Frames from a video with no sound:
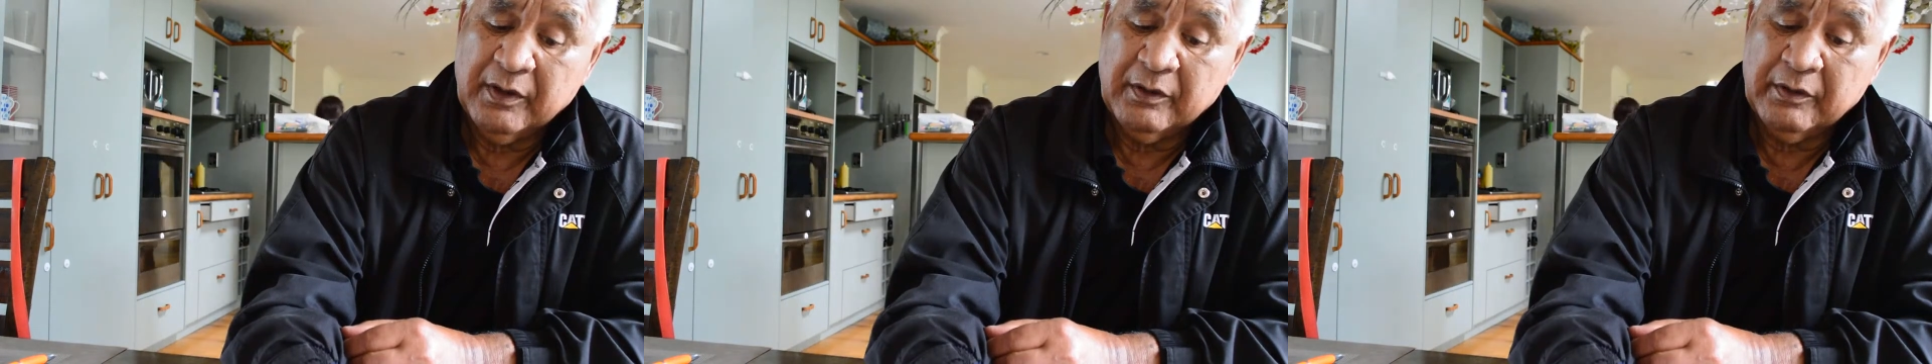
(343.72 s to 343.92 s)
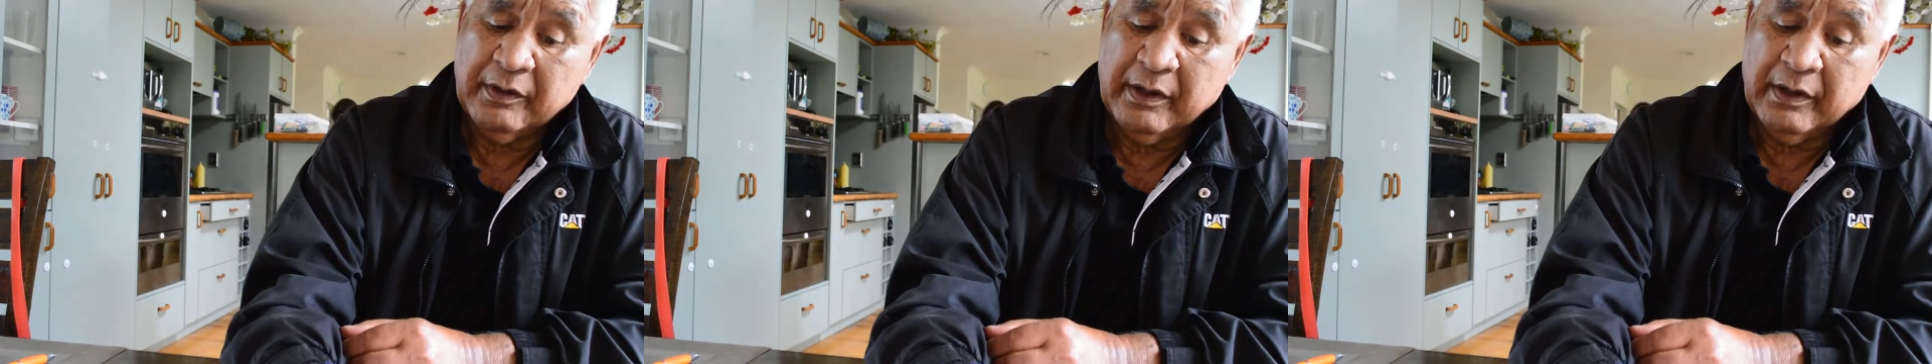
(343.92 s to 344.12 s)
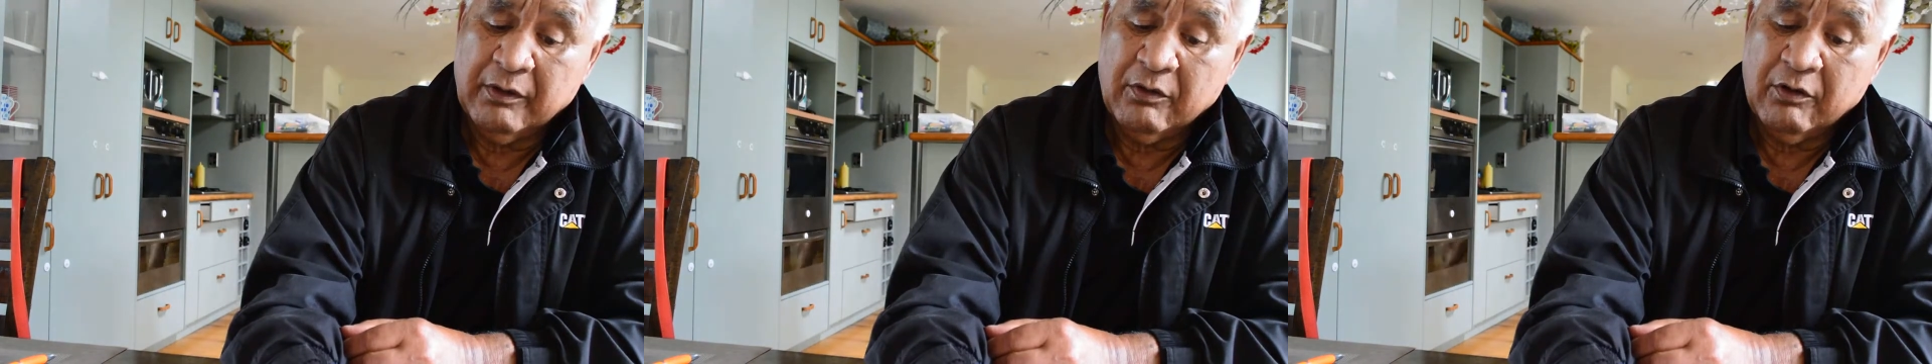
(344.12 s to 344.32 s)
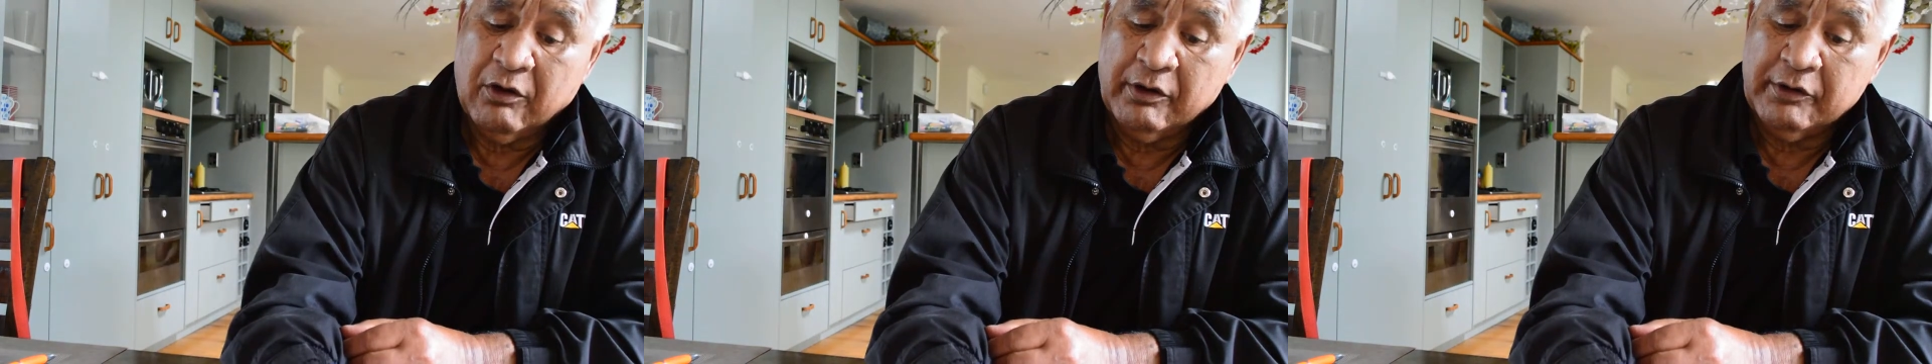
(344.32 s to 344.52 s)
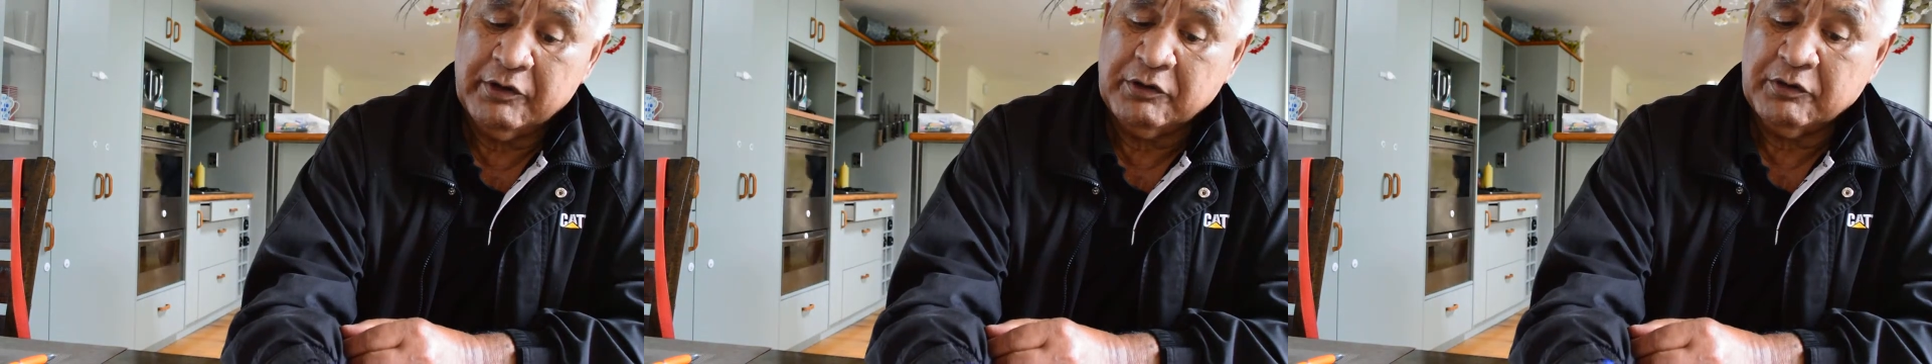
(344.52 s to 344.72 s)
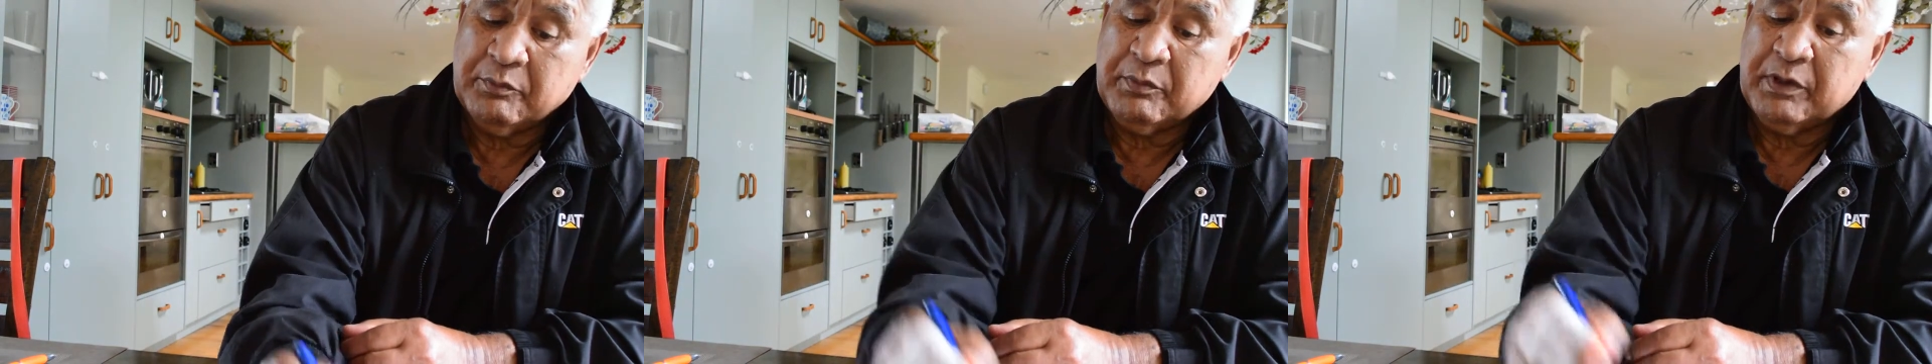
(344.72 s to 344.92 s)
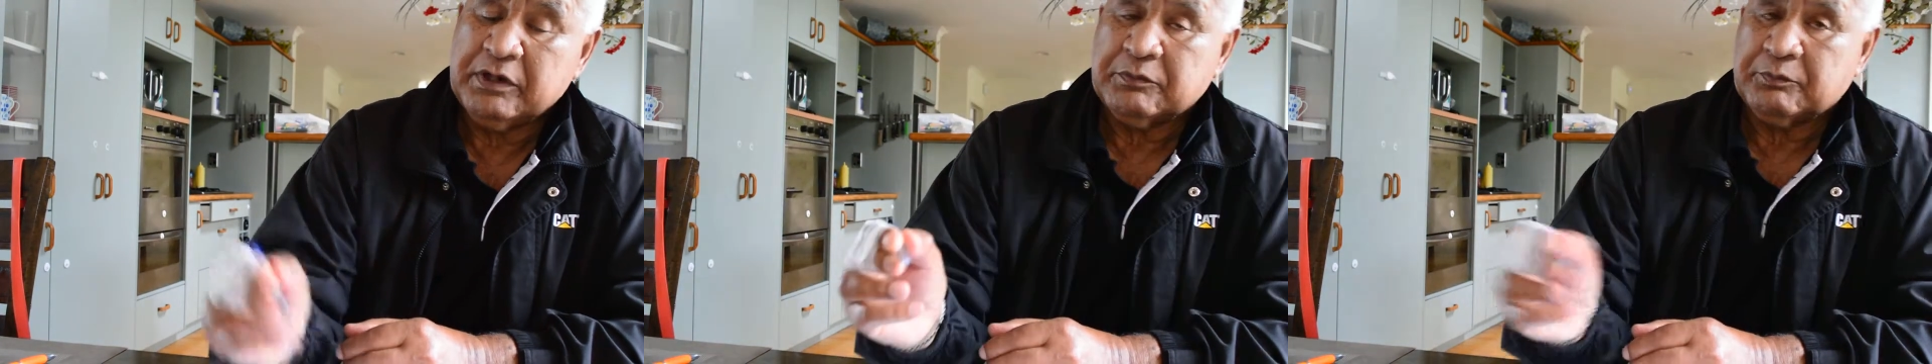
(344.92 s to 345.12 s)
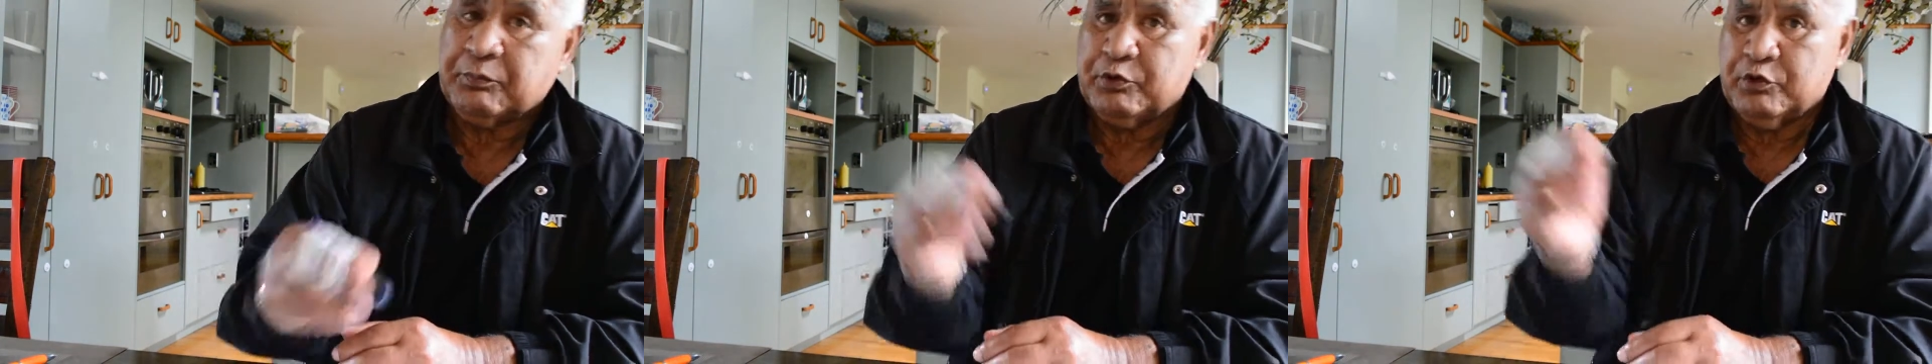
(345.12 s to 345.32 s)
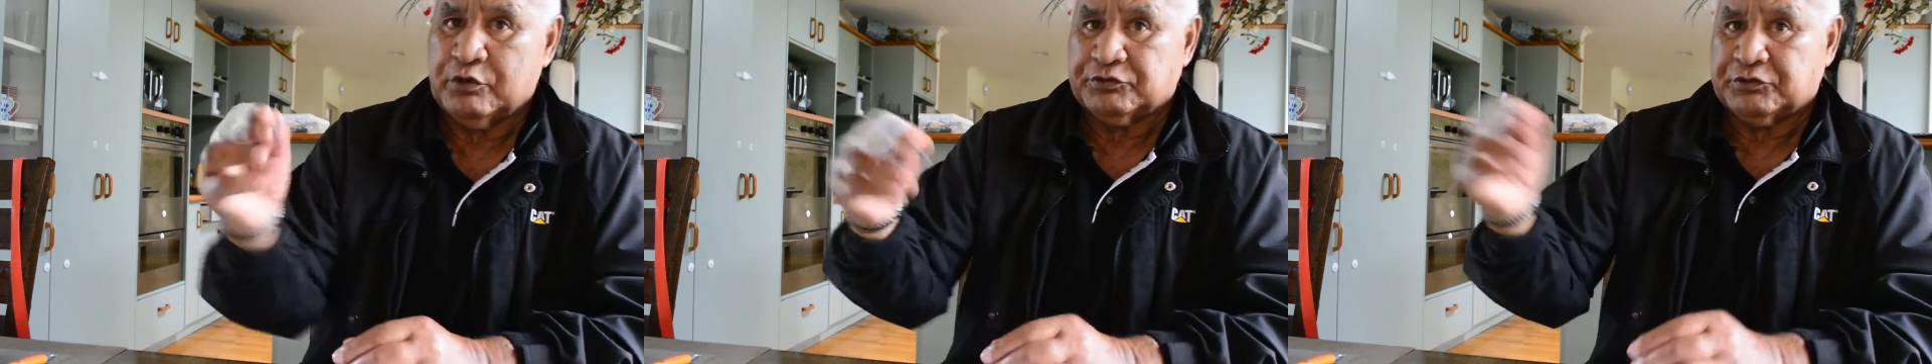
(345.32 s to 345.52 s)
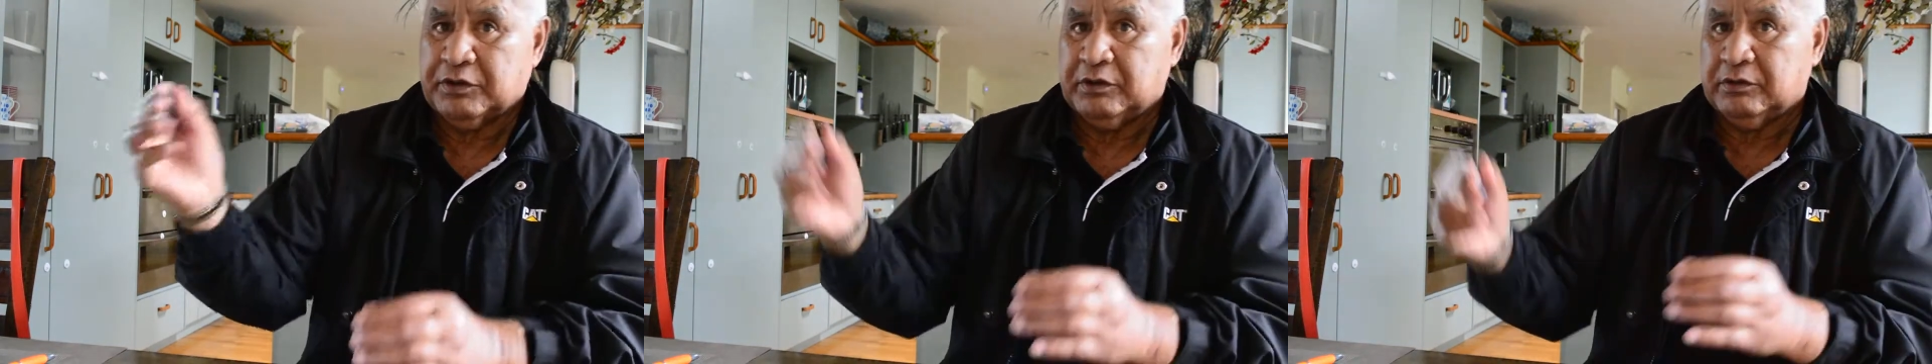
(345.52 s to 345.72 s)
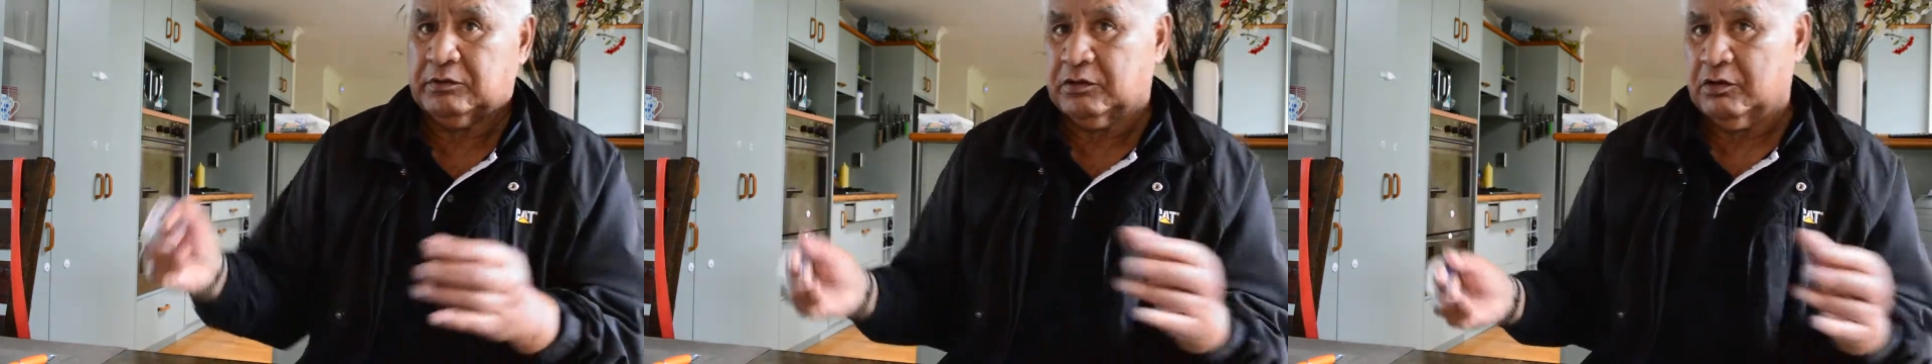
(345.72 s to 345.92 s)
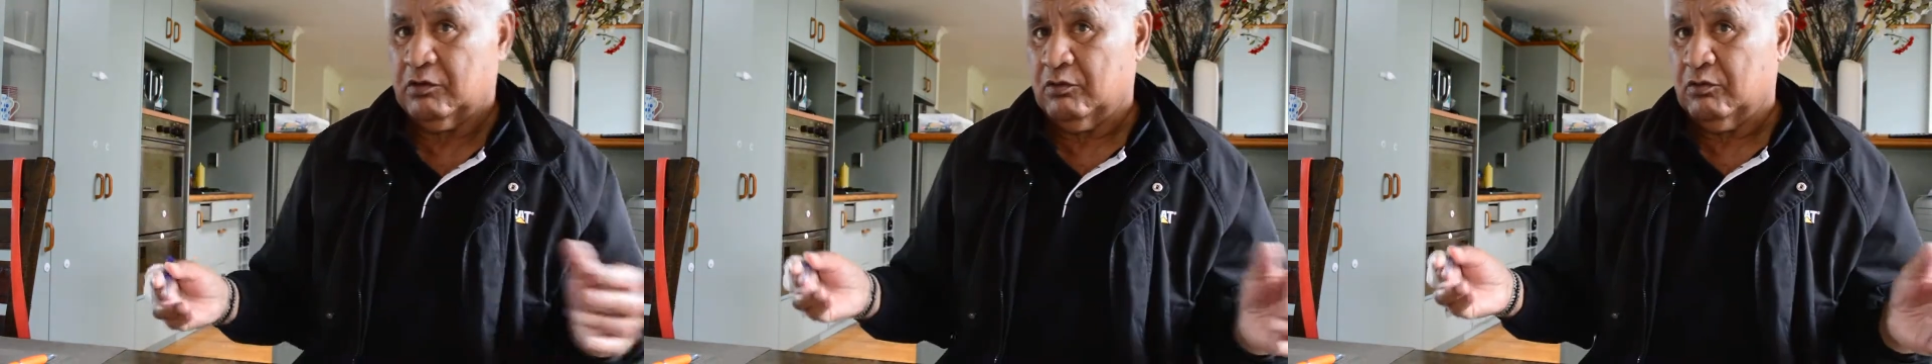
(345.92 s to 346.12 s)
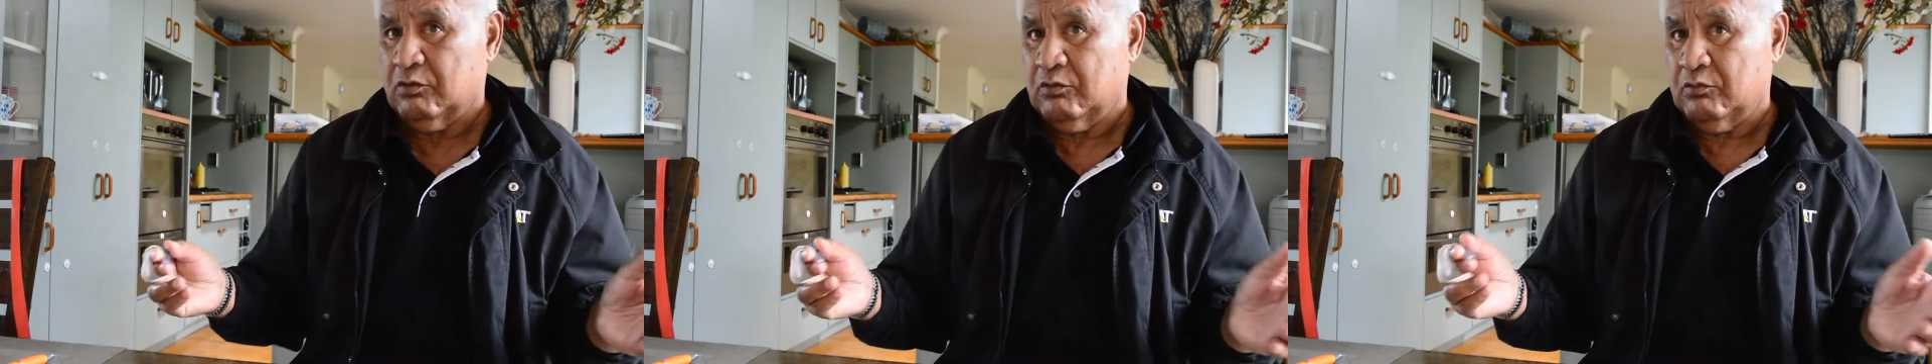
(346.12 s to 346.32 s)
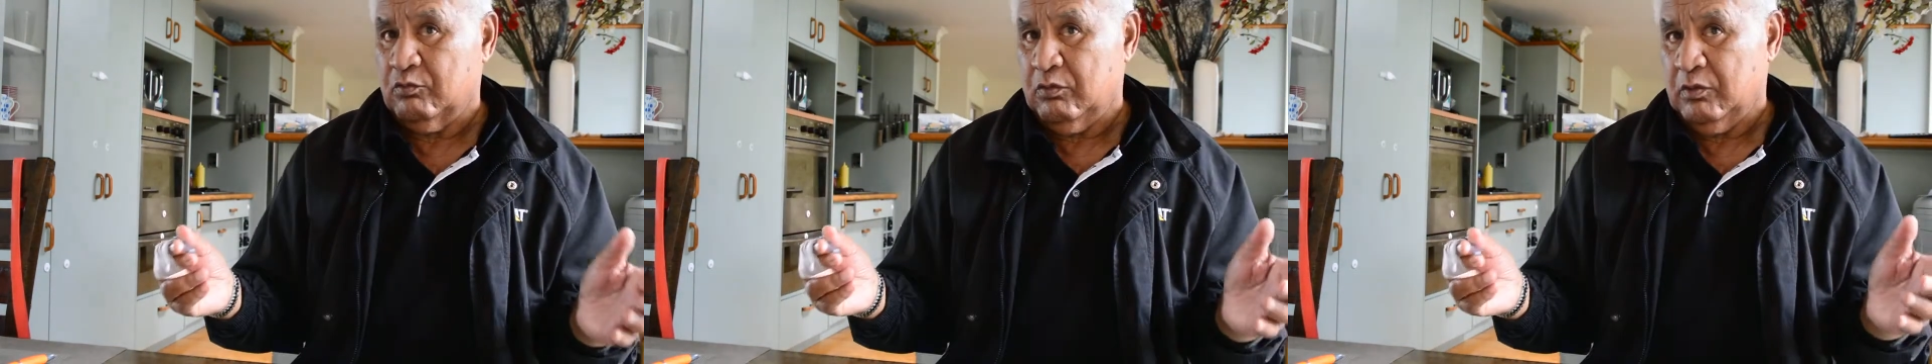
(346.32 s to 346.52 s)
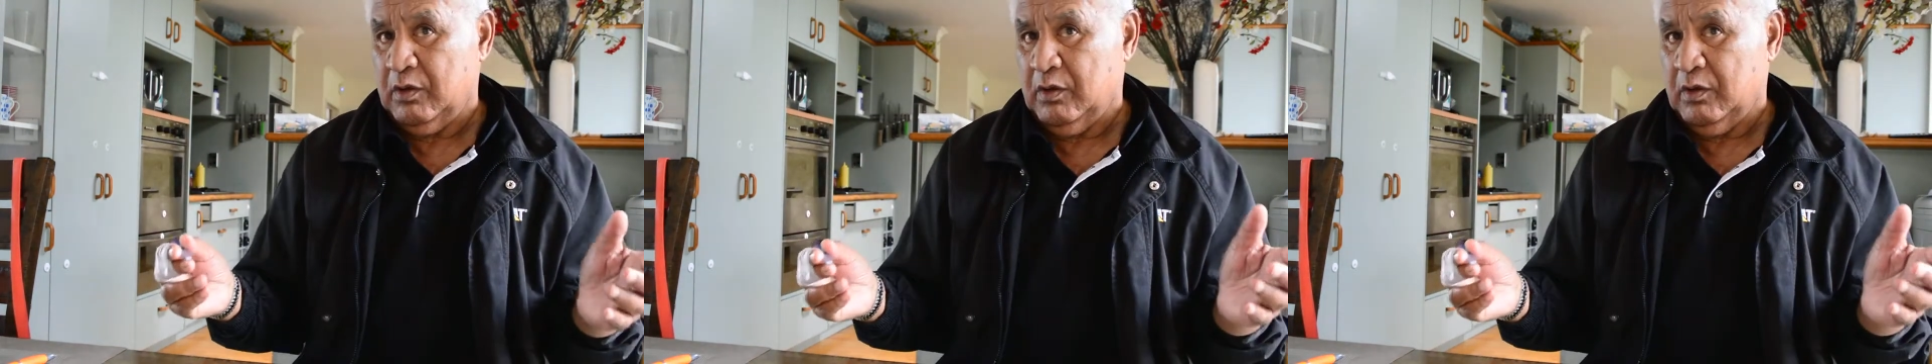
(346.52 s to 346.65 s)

Now, I didn't meet Percy till